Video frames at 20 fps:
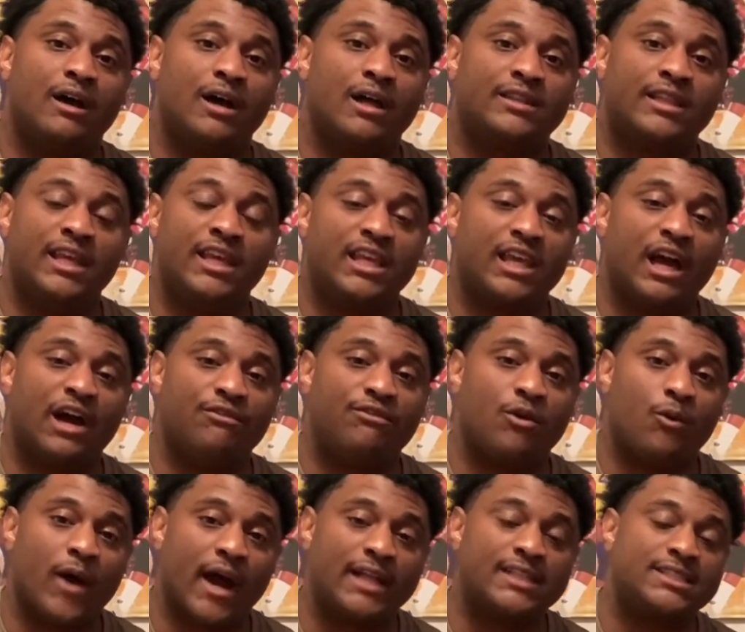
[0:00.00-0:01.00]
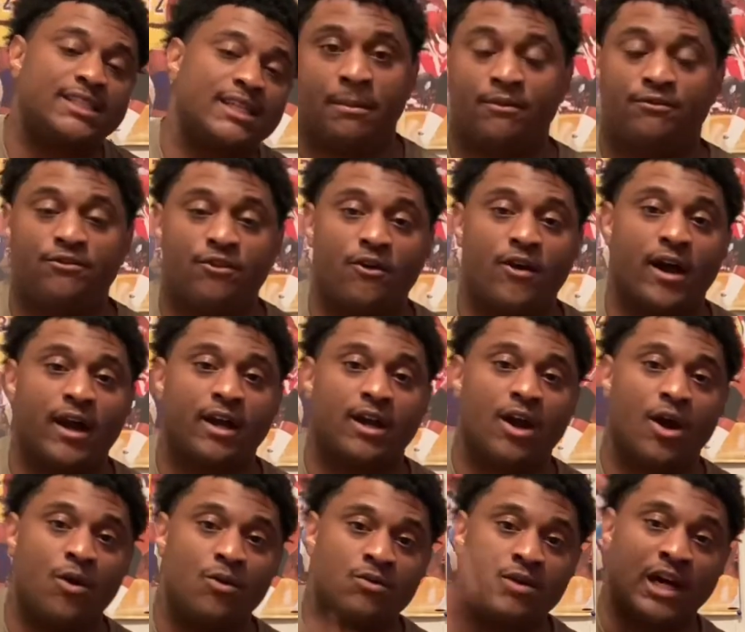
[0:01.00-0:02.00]
Thank y'all for watching. Before I
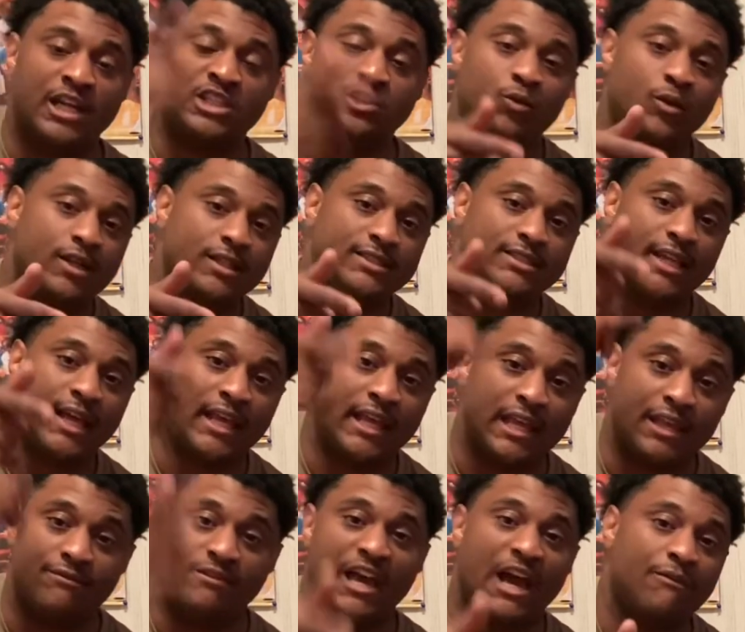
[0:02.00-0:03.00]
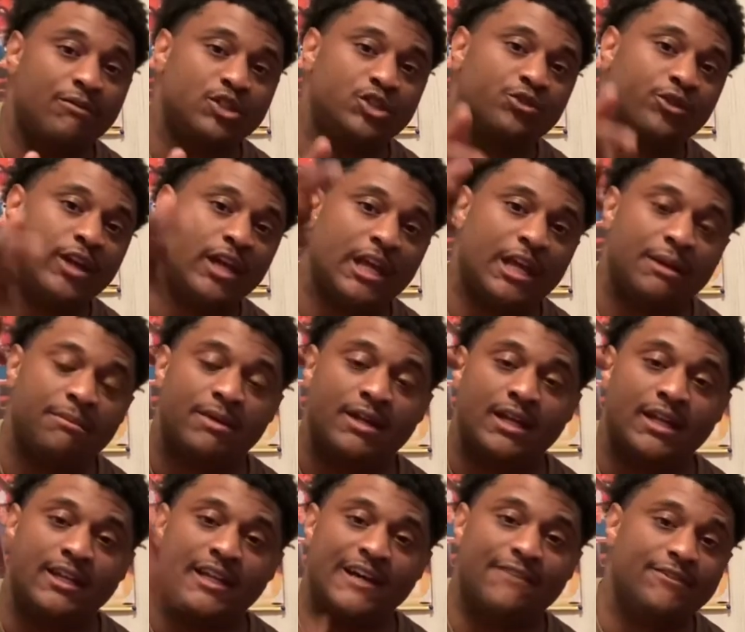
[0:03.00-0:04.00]
go, I just want to say, if you have a dream,
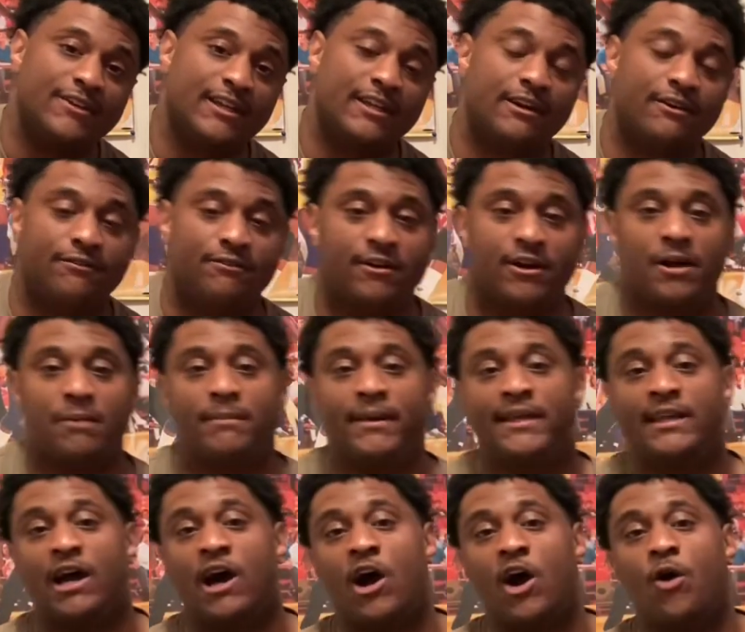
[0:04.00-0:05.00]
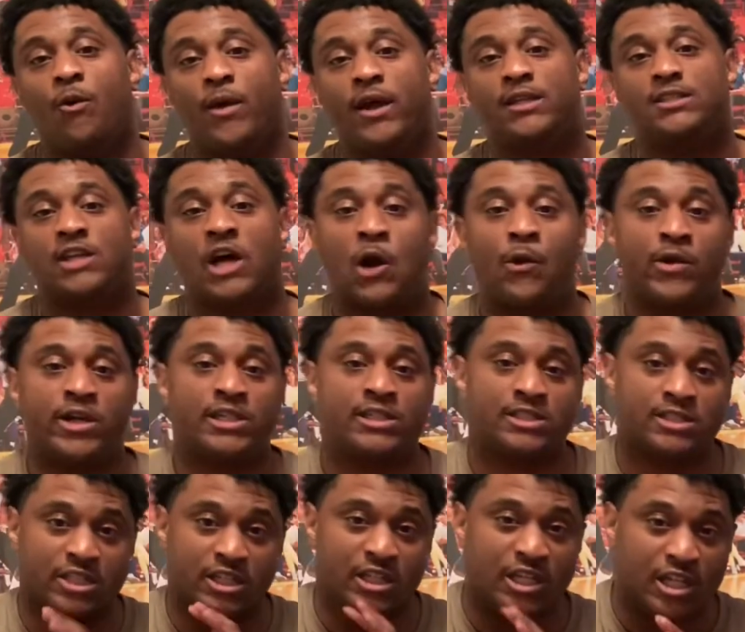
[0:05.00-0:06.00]
never give up, and always,
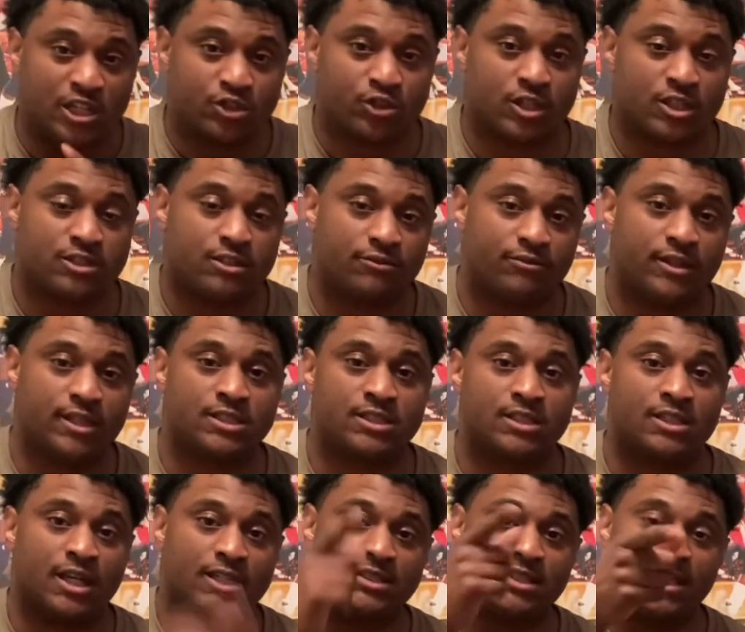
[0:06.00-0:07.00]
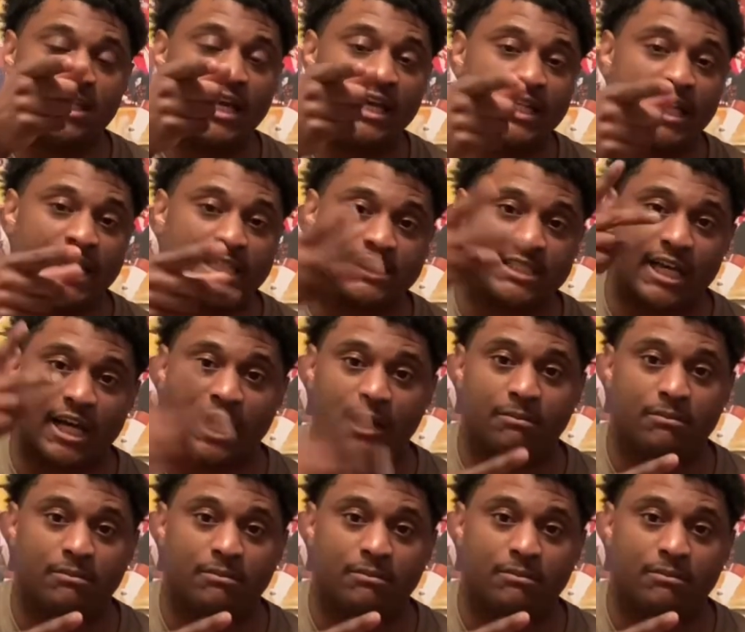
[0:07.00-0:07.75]
always trust your vision. I'll see y'all next time.